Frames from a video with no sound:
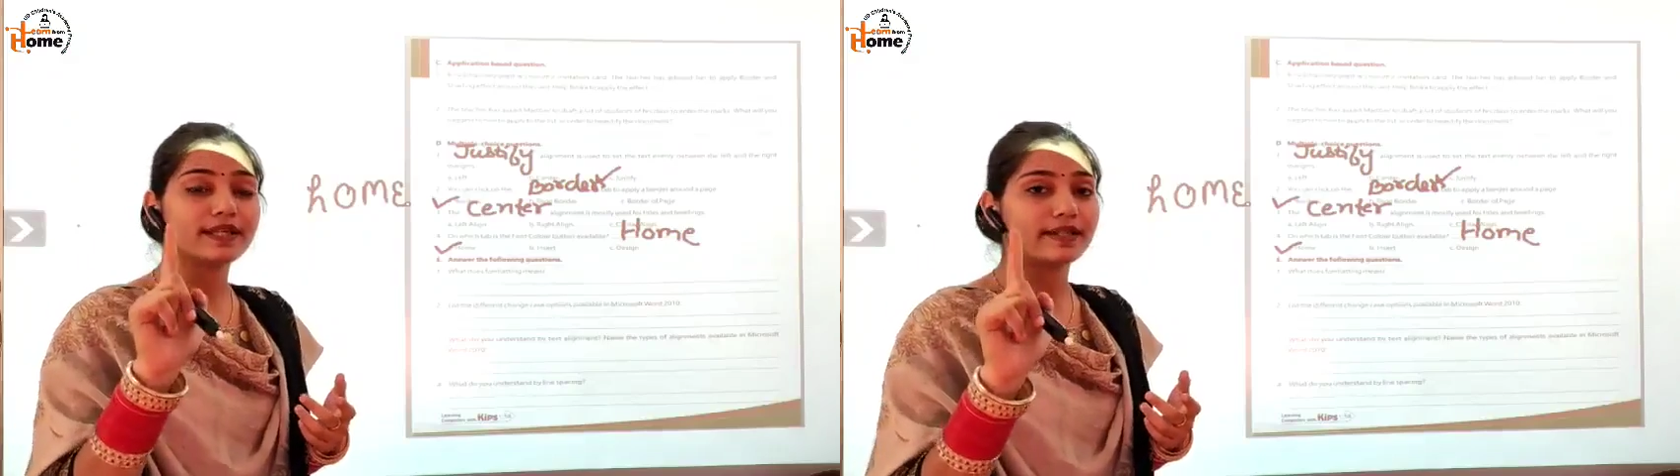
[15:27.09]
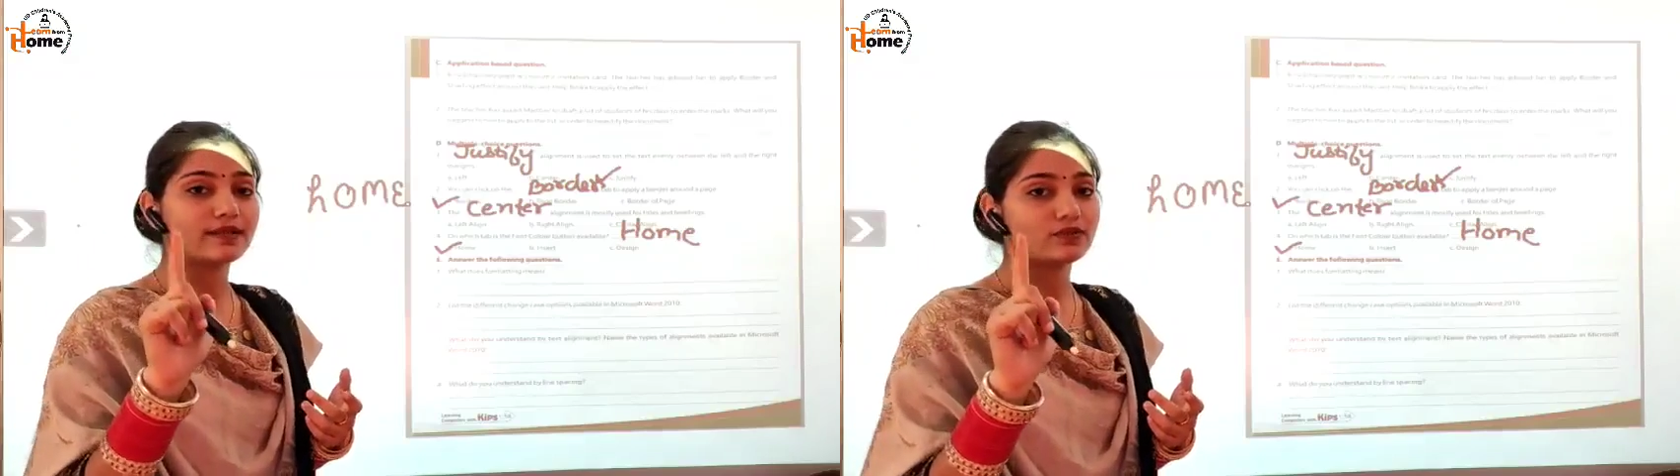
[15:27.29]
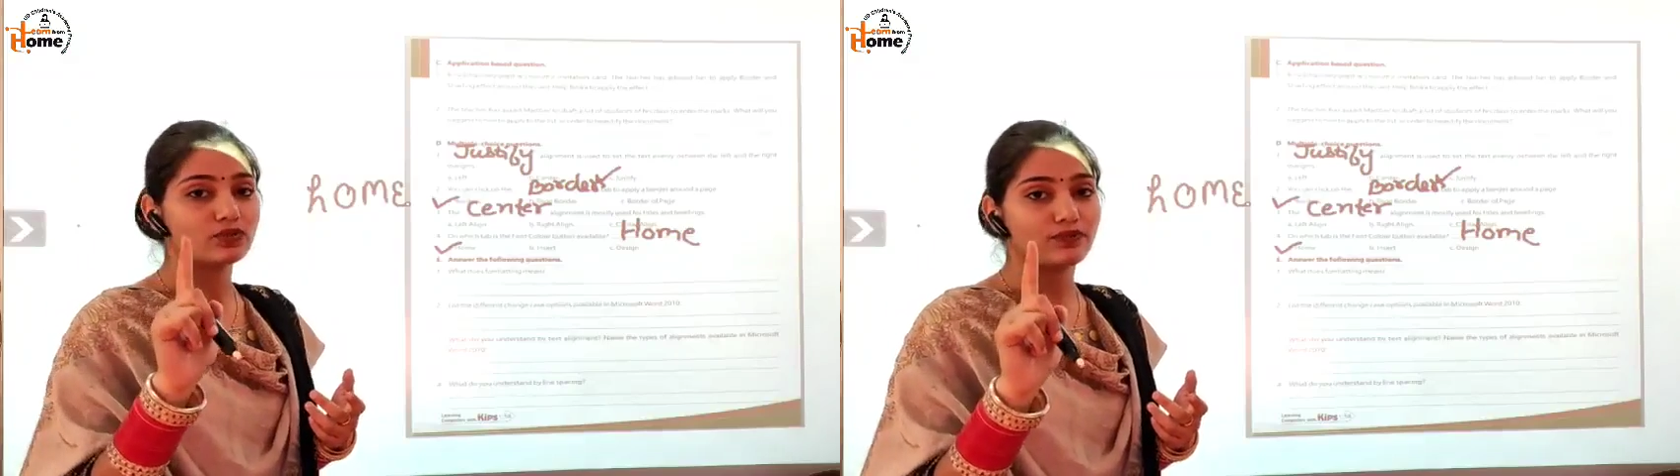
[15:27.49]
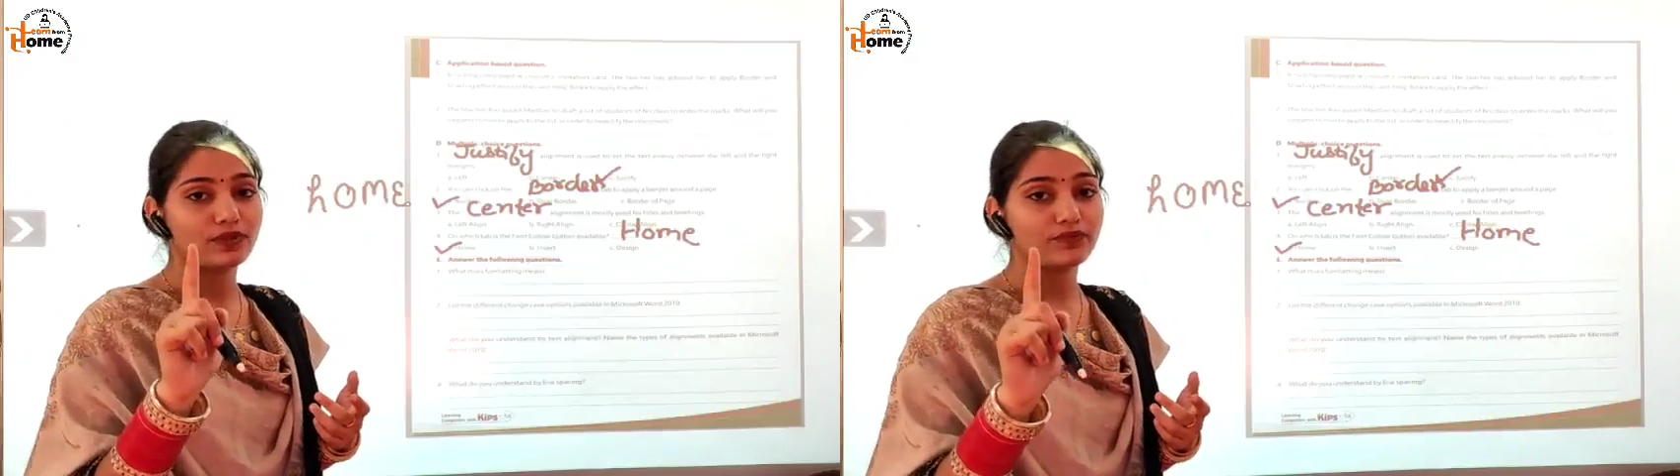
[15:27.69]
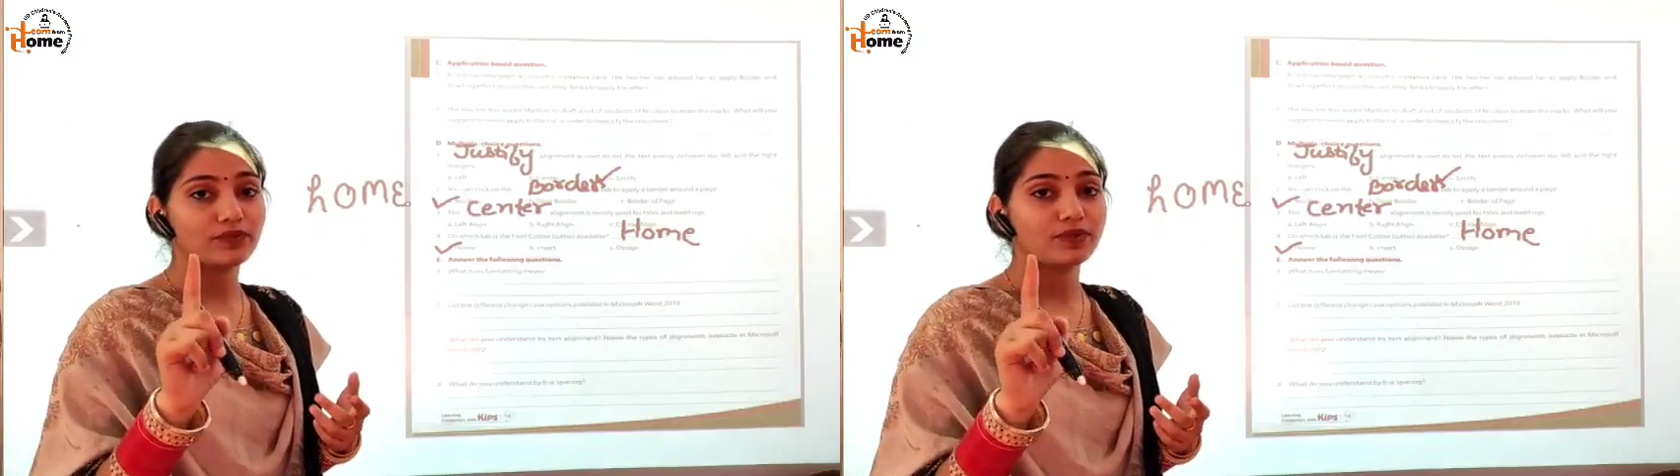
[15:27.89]
letters
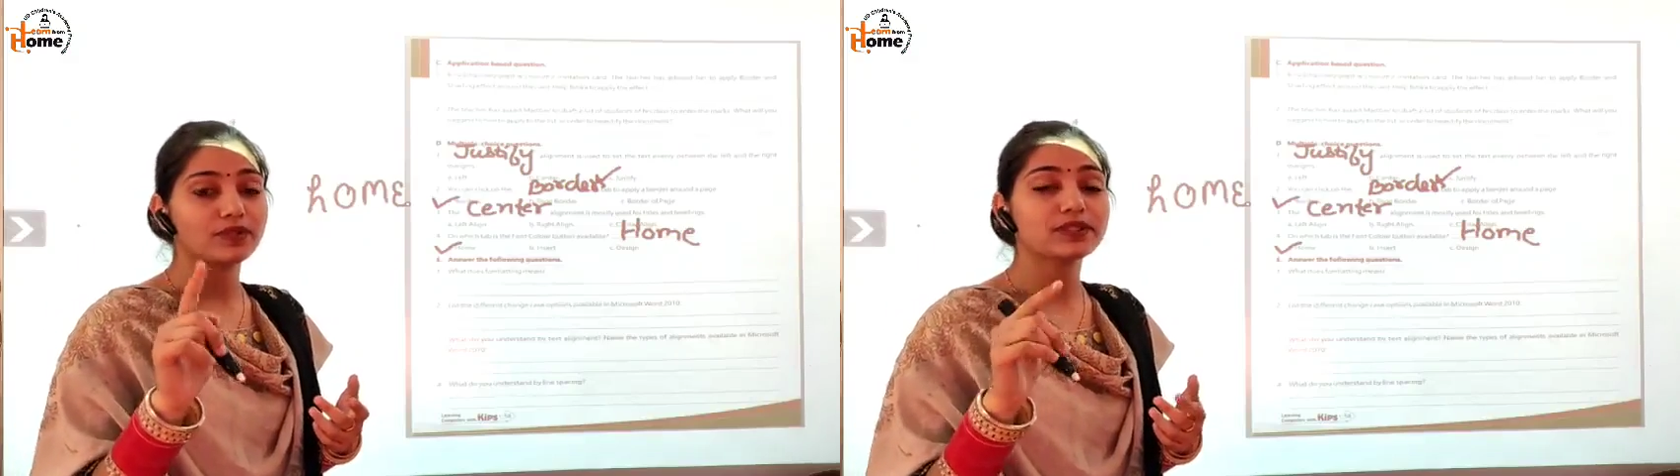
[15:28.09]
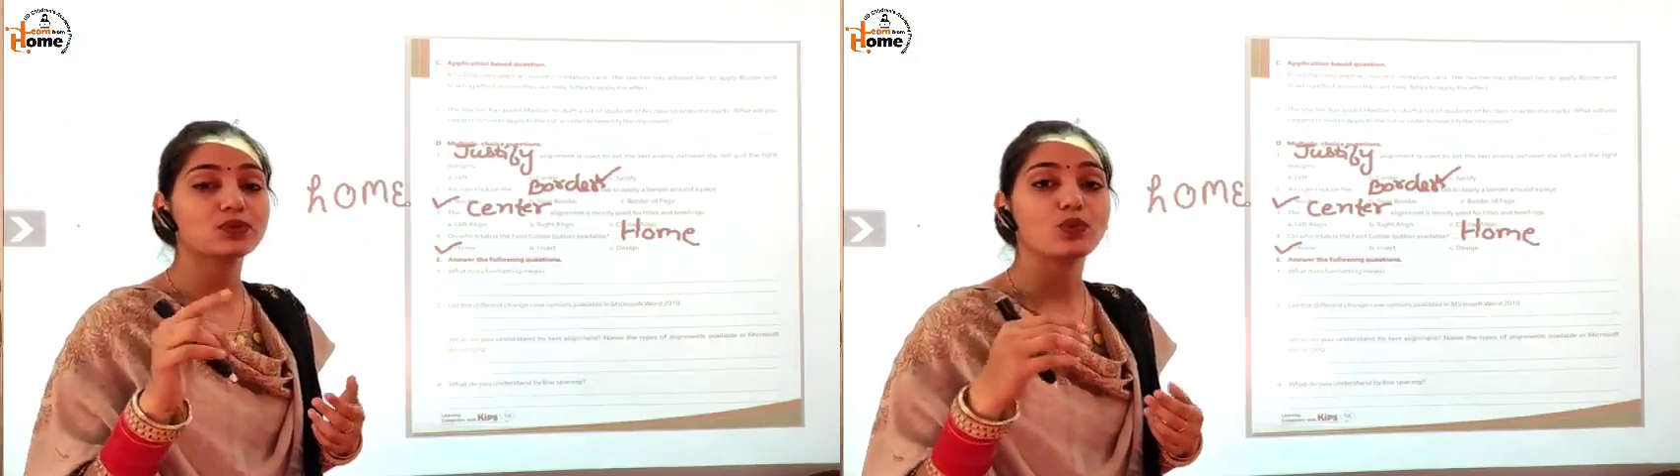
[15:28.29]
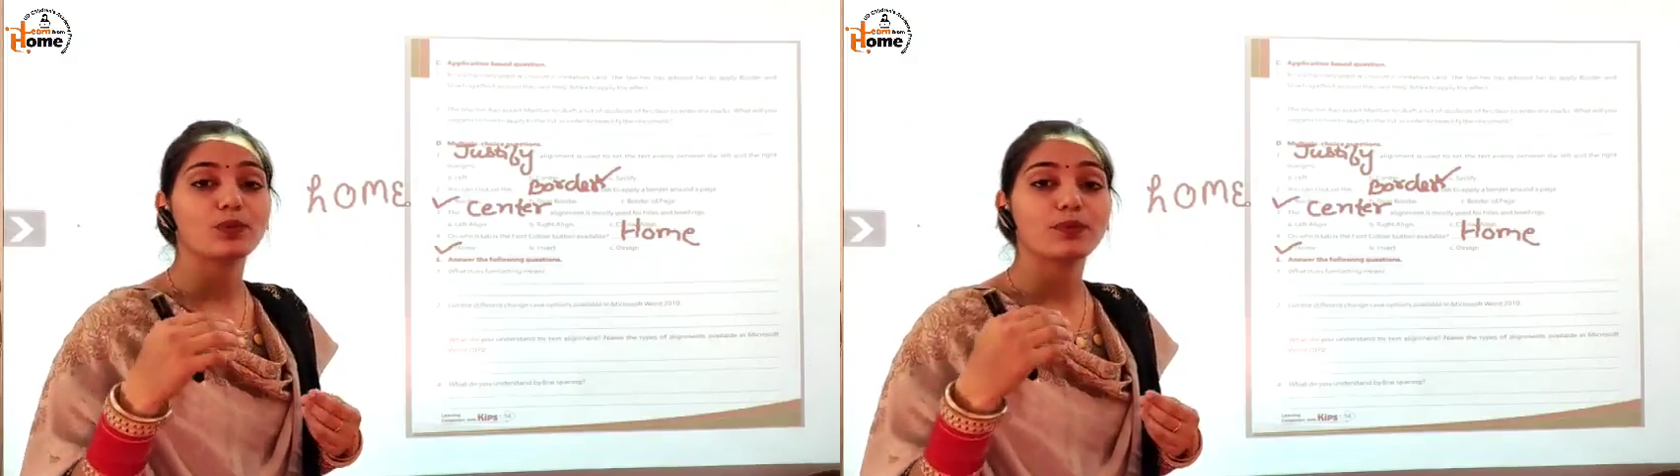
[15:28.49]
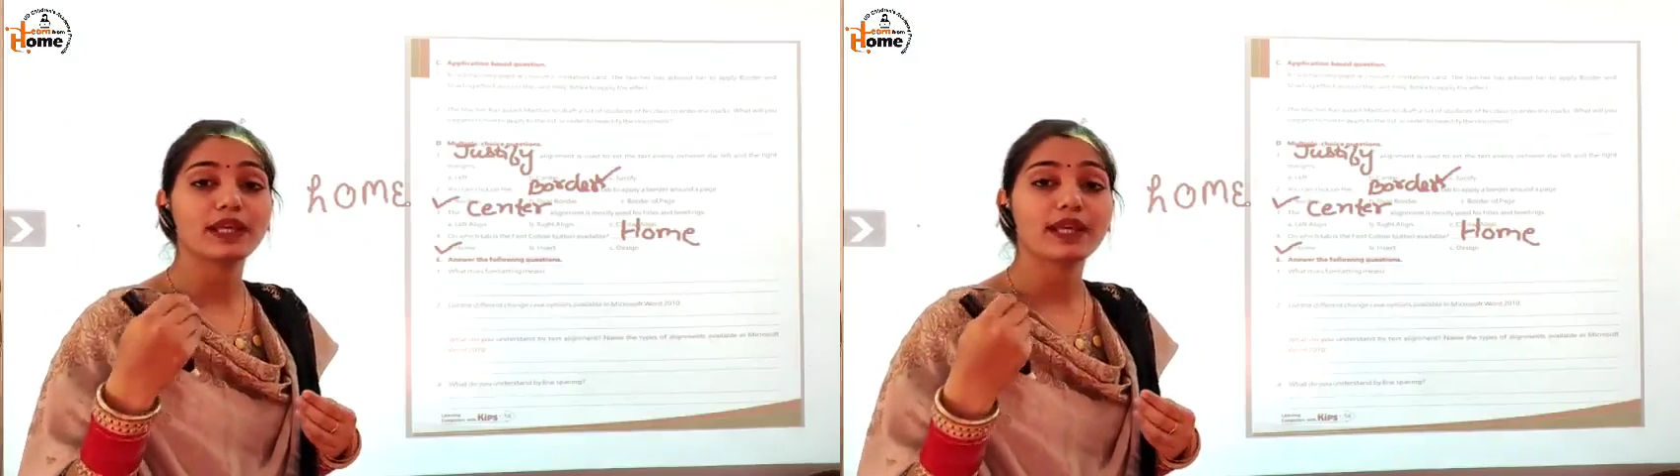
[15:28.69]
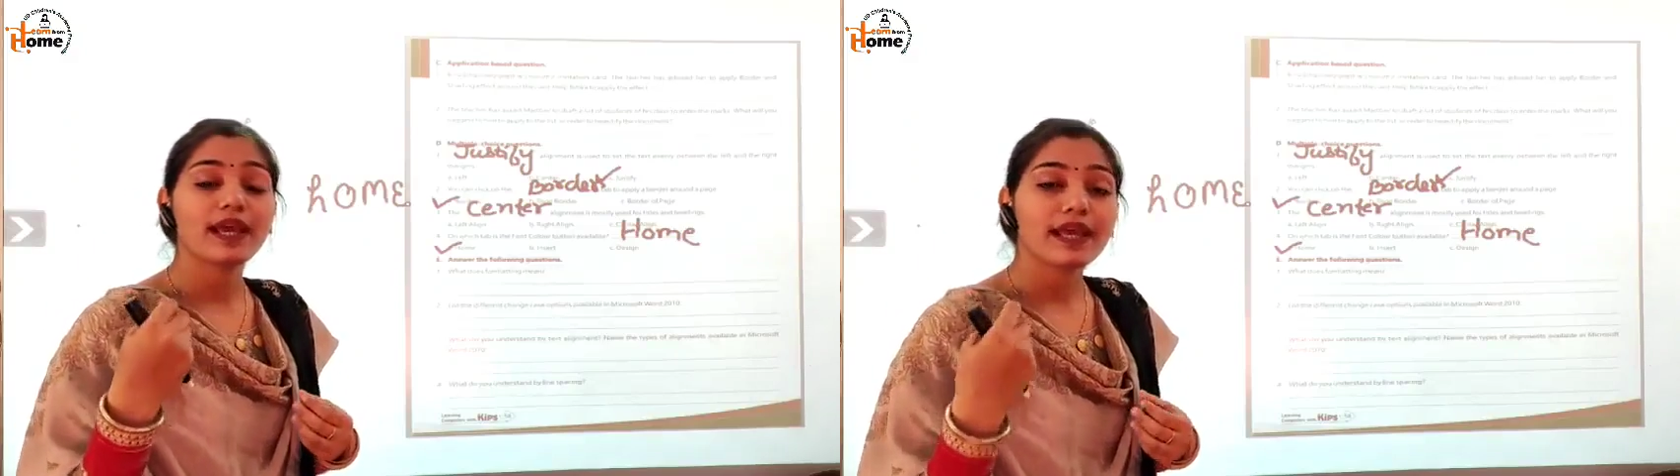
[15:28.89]
of the words will
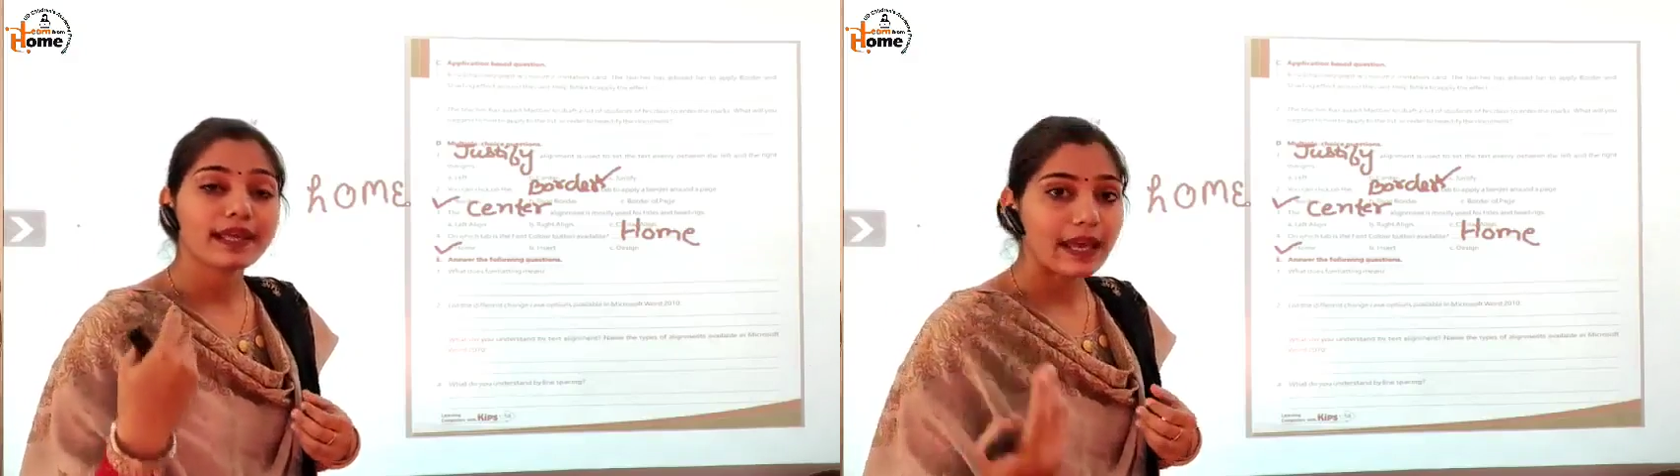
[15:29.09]
be